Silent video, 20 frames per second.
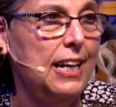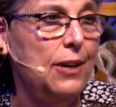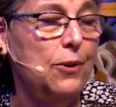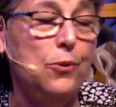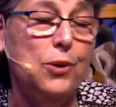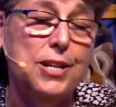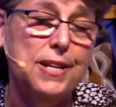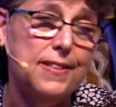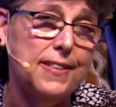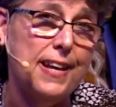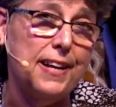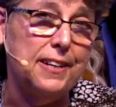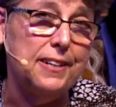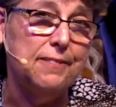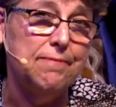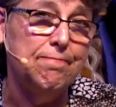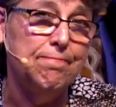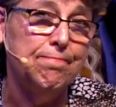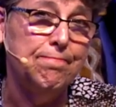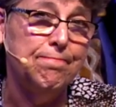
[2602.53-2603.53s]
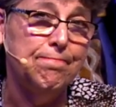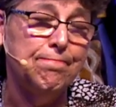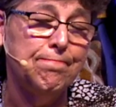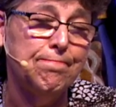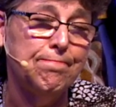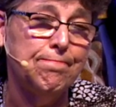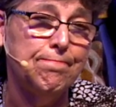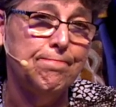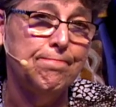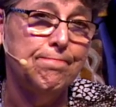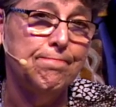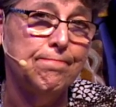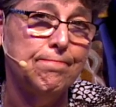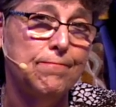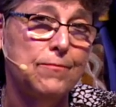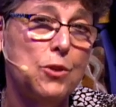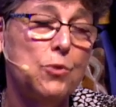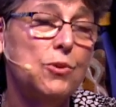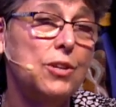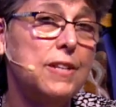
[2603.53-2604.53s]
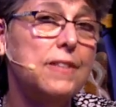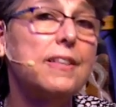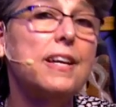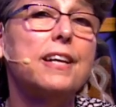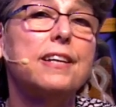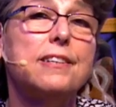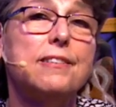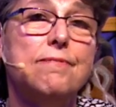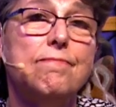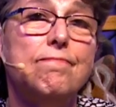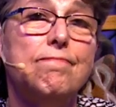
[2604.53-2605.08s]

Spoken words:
What do you think? What do you think?